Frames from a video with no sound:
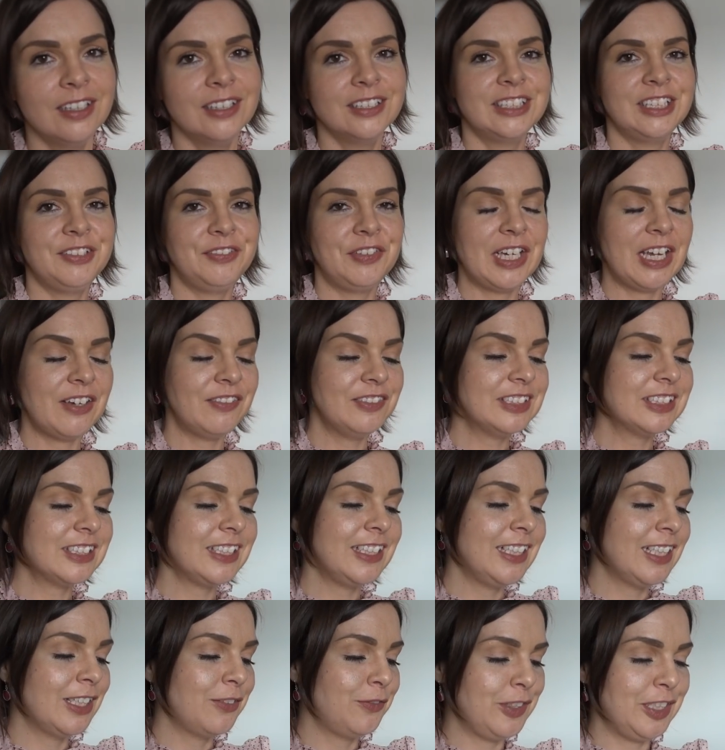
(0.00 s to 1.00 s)
So if you haven't
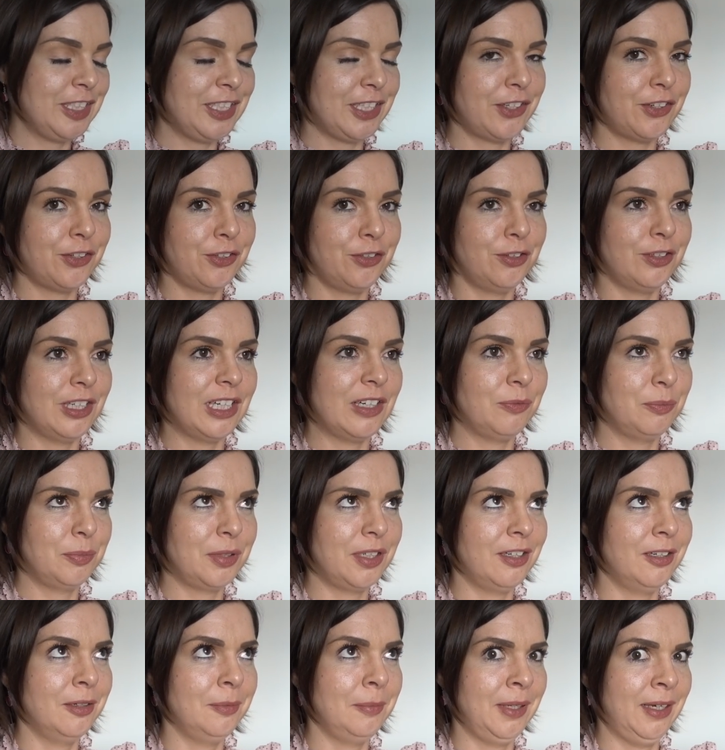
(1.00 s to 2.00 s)
seen that video or haven't
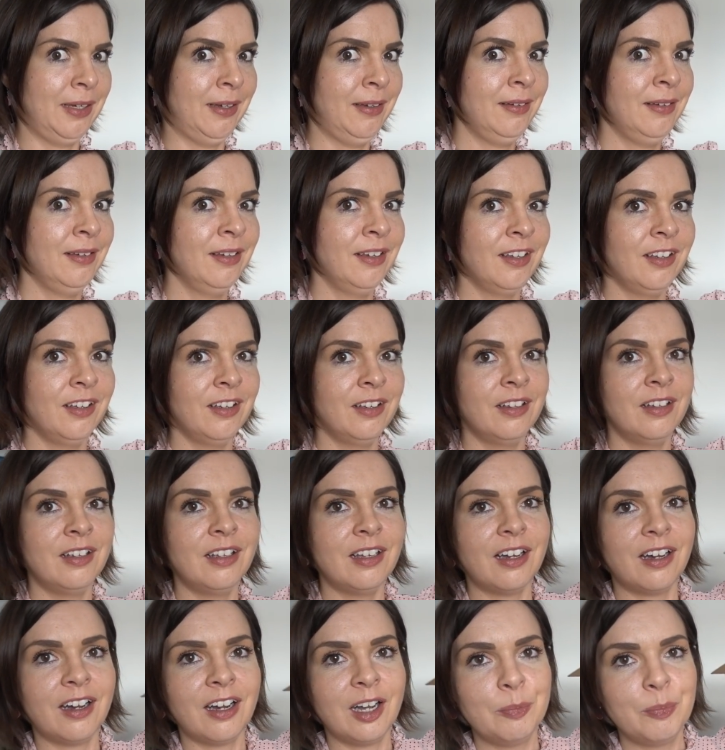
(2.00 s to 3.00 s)
put it up yet,
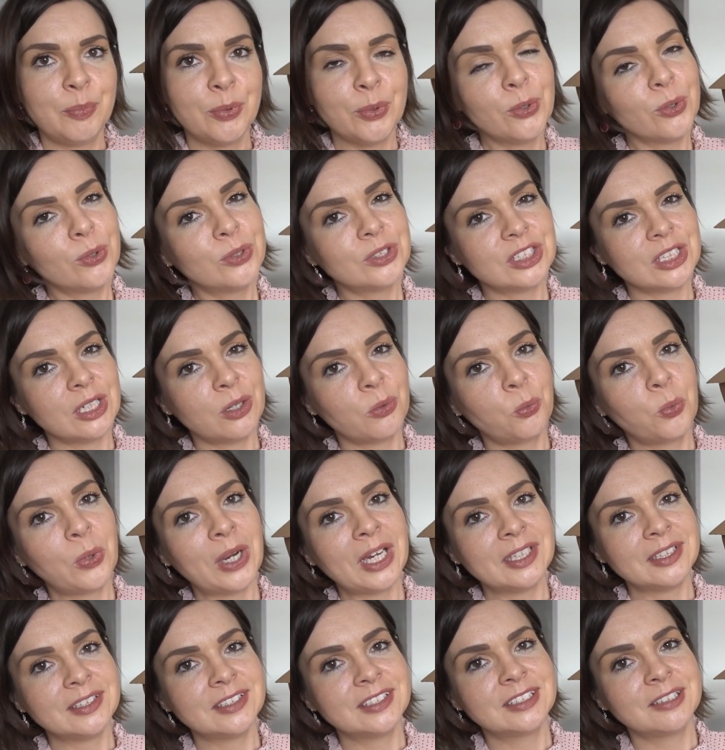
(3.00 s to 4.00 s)
I bought a
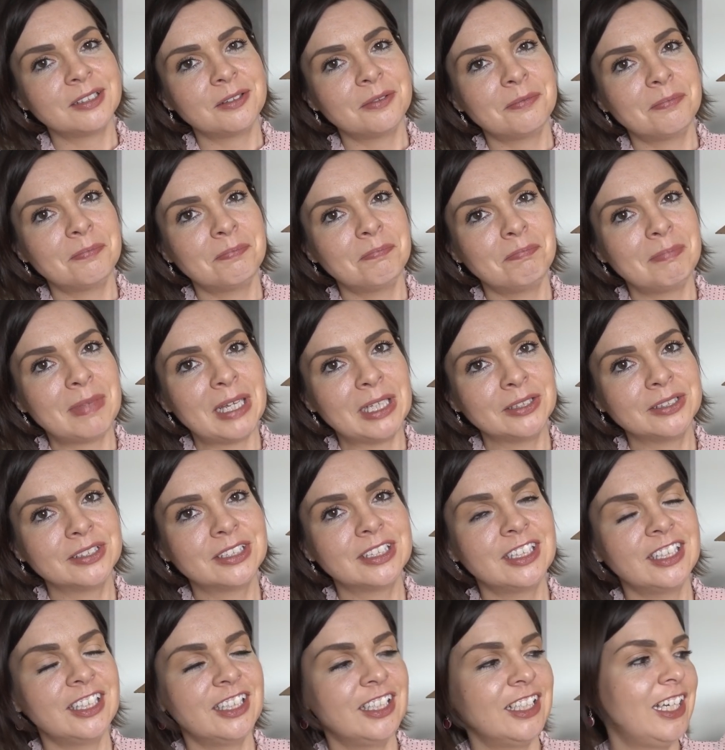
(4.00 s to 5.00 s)
wax
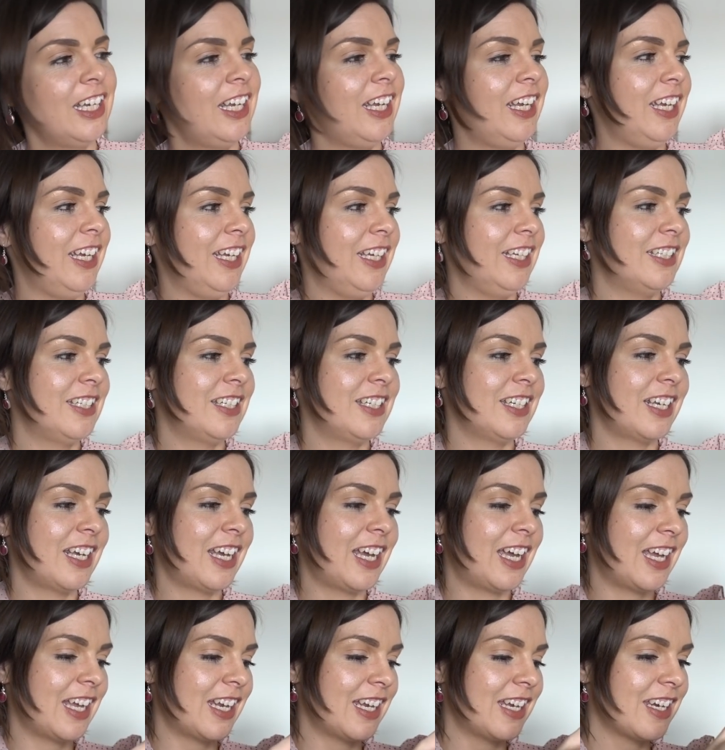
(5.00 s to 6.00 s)
melt kit
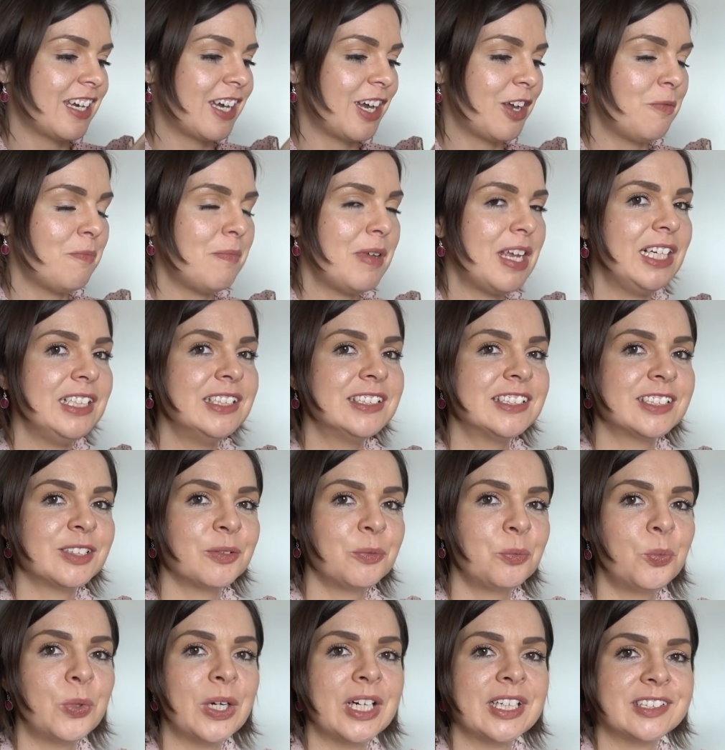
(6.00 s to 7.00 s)
and I made
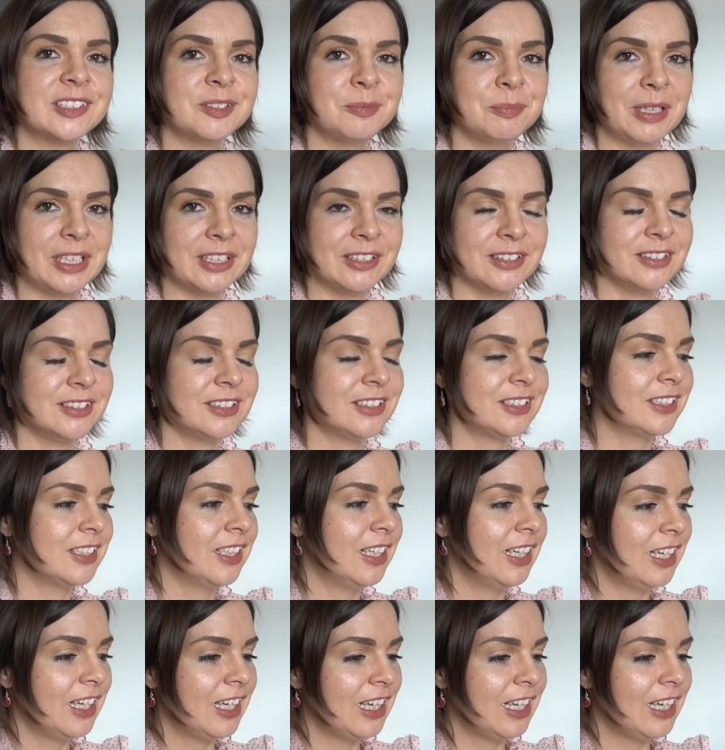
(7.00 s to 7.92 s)
some wax melts.